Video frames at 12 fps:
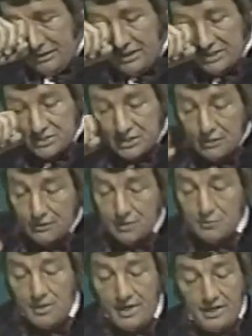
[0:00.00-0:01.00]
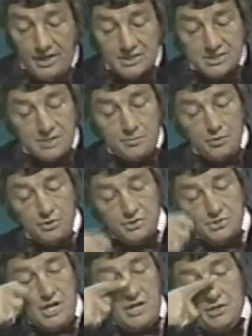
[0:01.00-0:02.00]
No, that's the only way, unless they pull
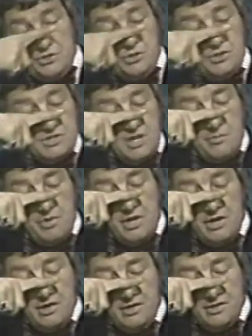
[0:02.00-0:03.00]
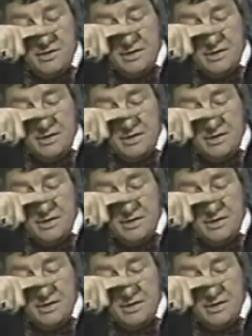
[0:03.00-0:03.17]
the jockey shorts up here.